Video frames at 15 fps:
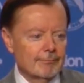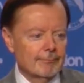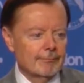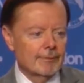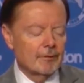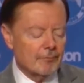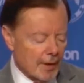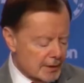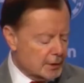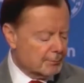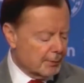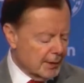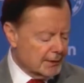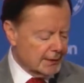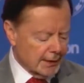The Vice
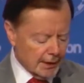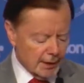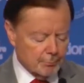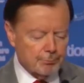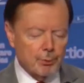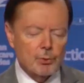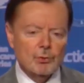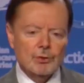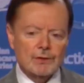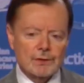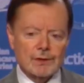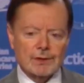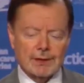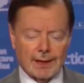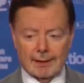President had pulled a
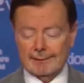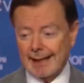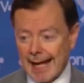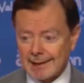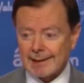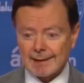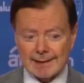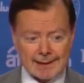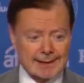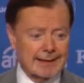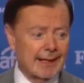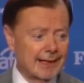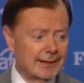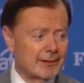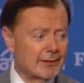stunt. That's a
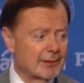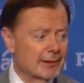stunt?